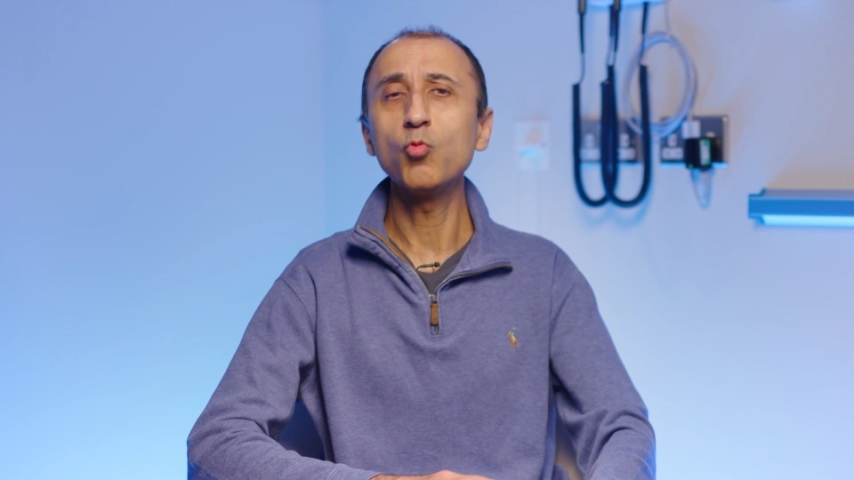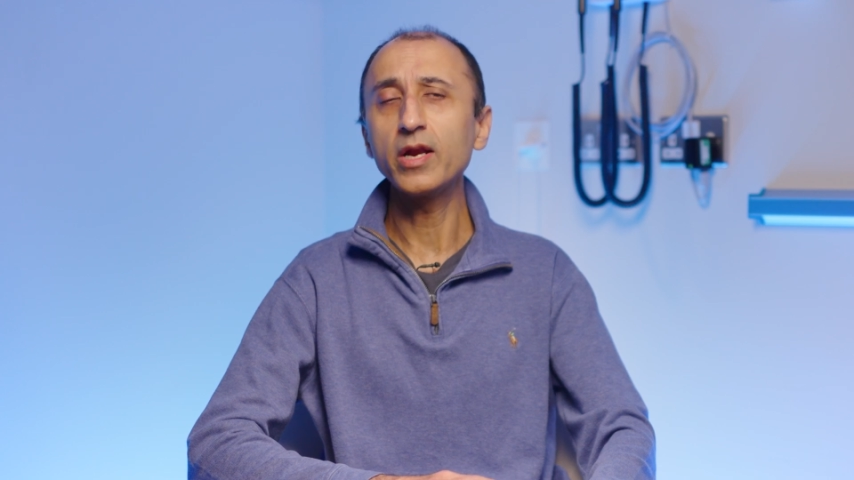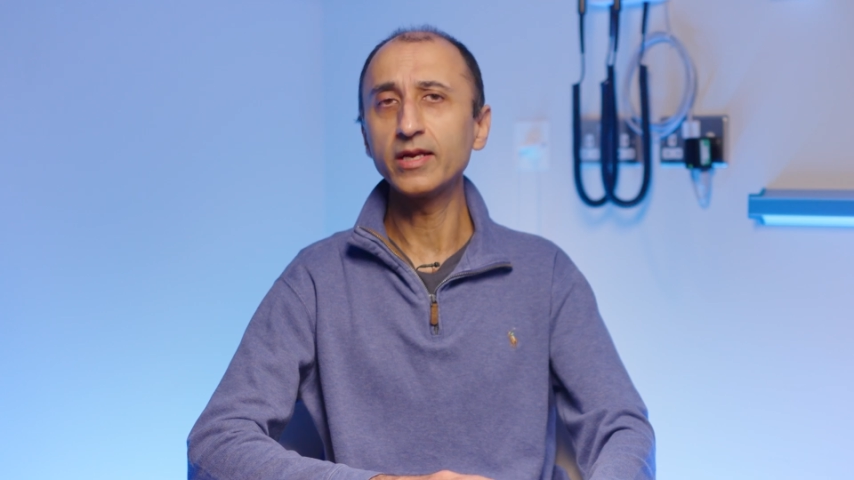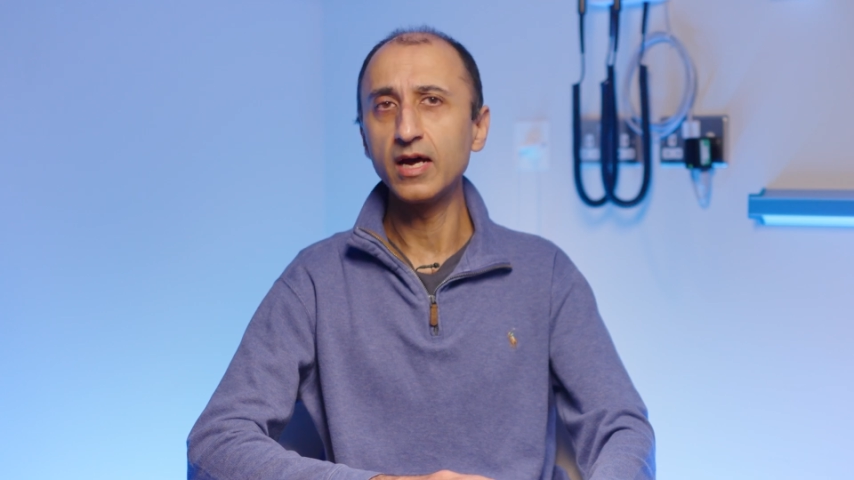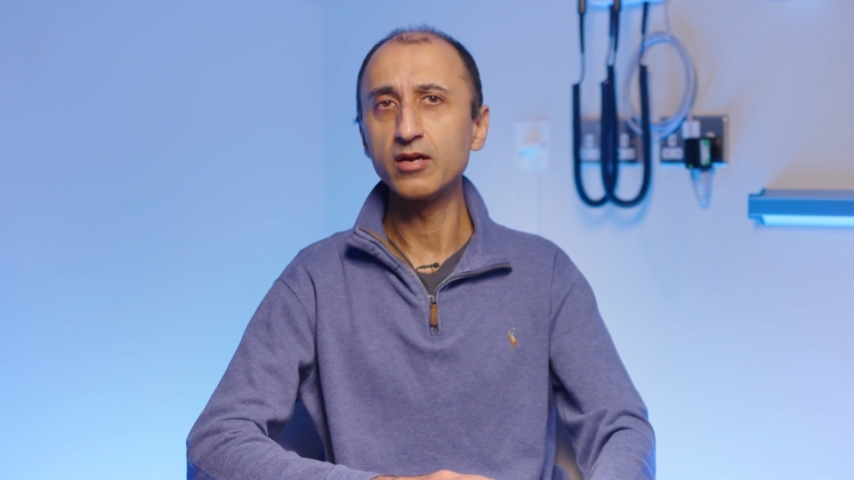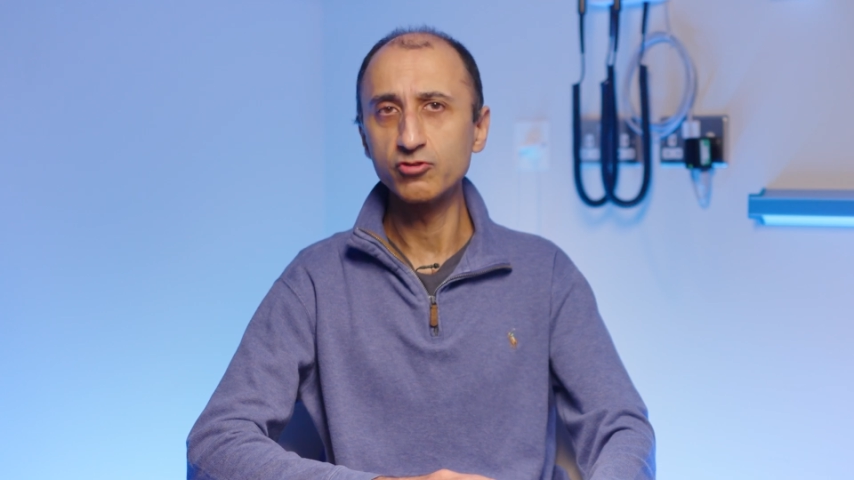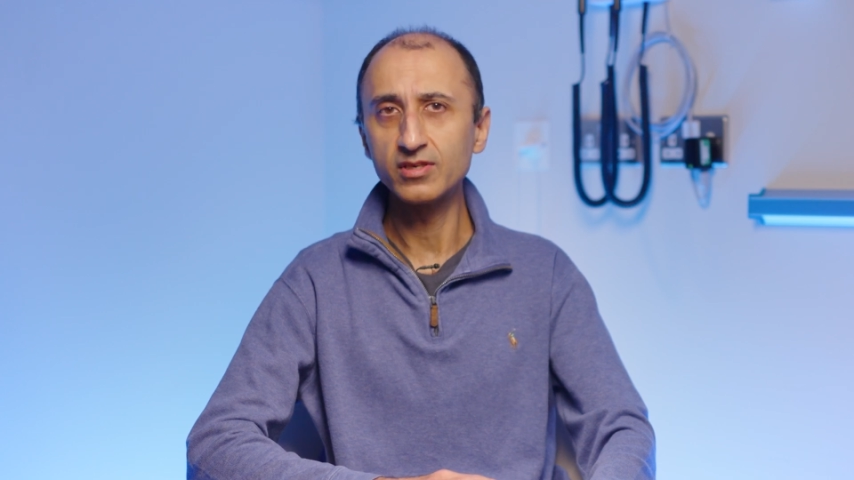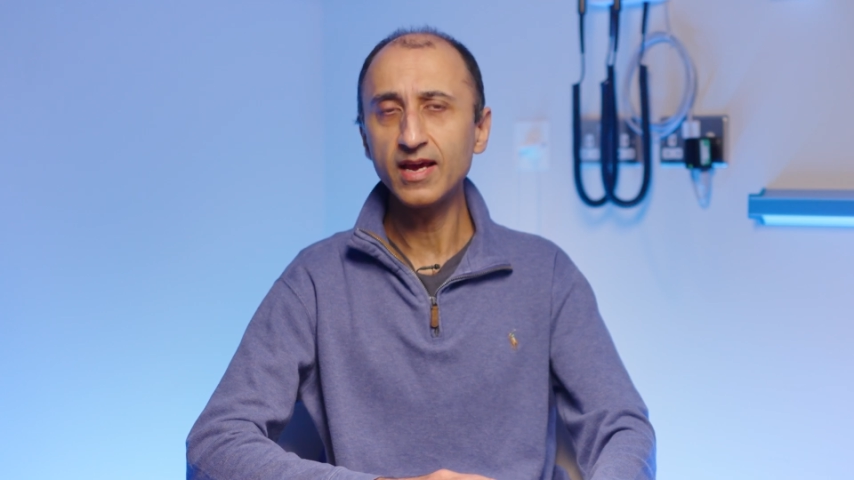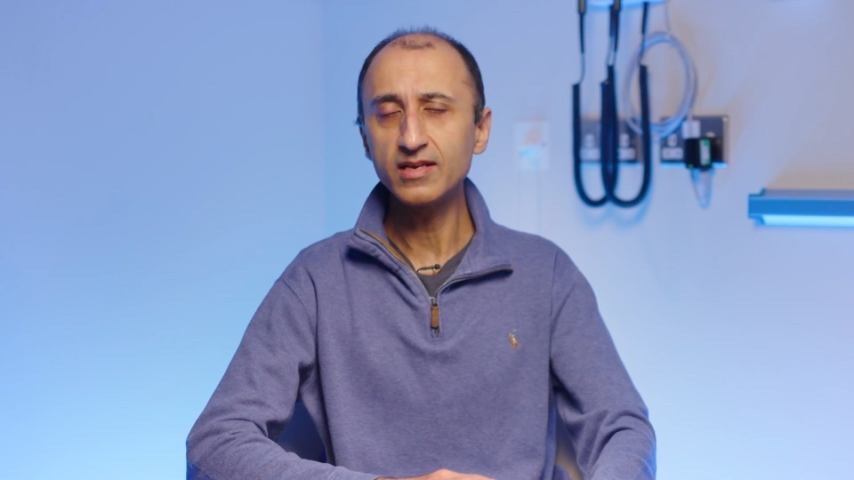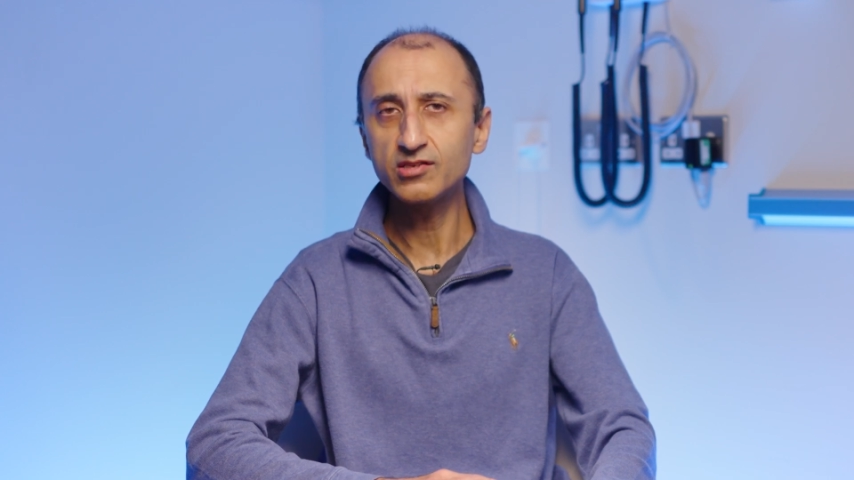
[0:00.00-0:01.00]
1 in
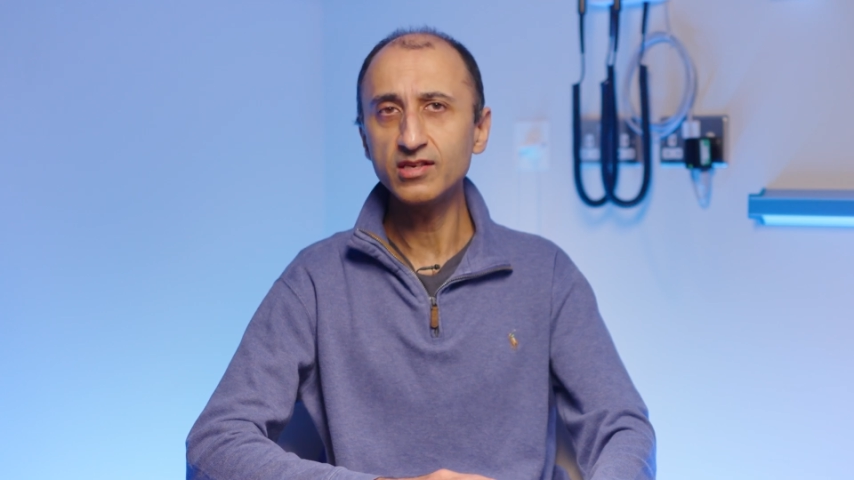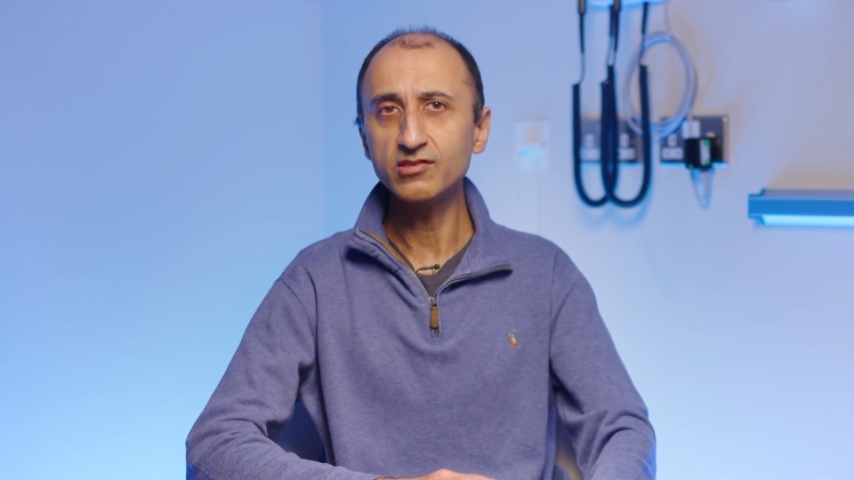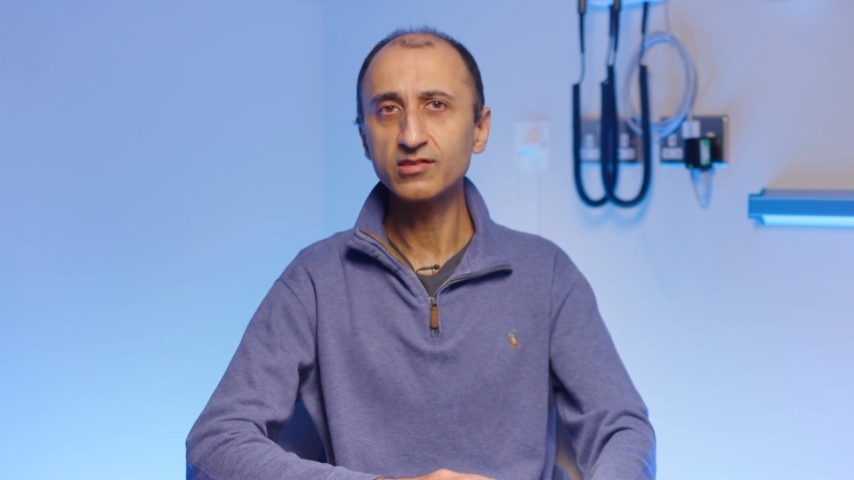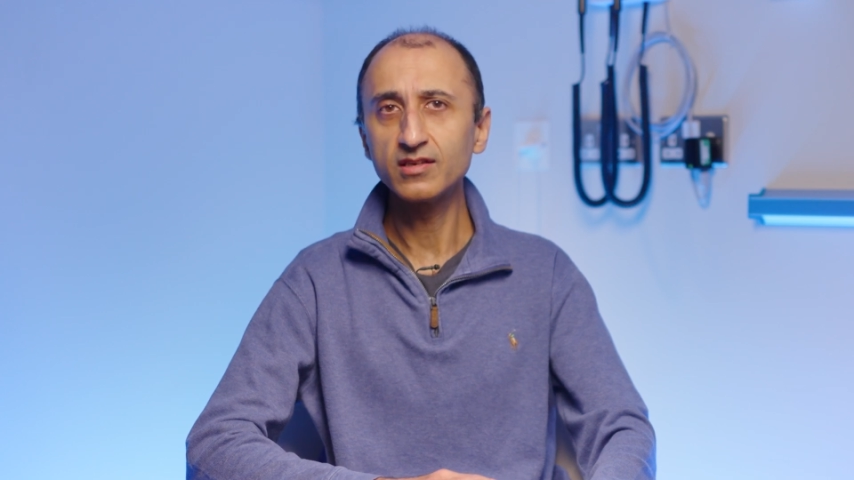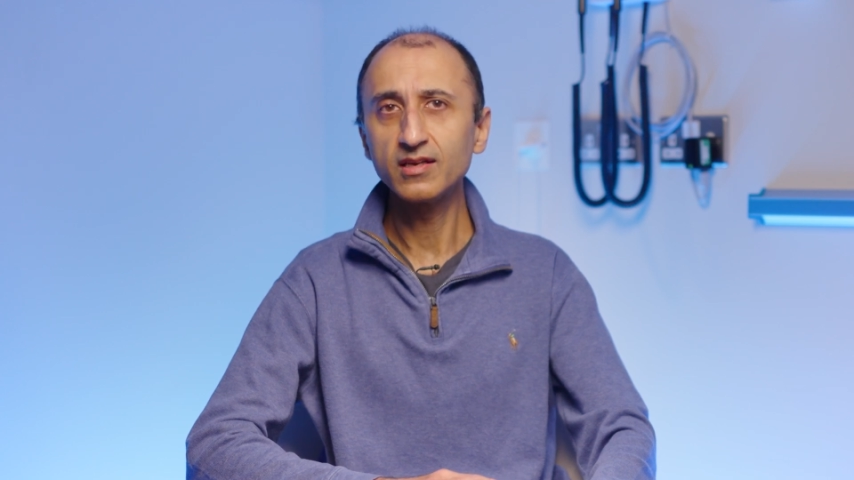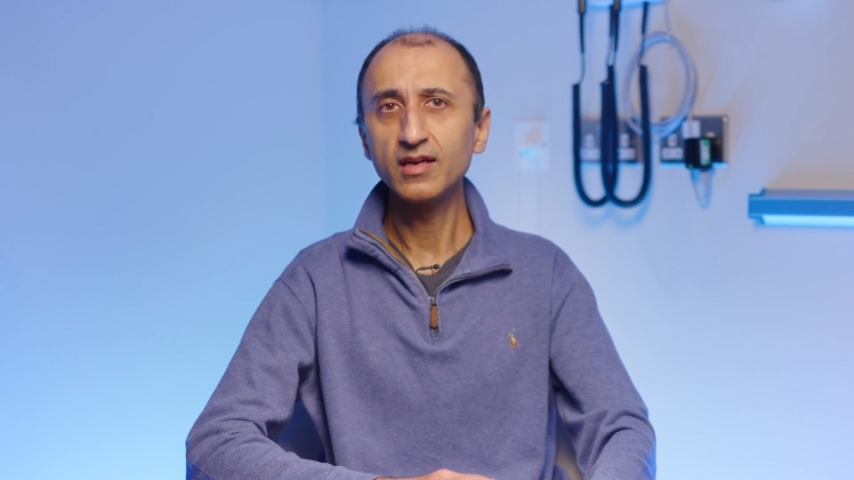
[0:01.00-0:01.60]
100 cases.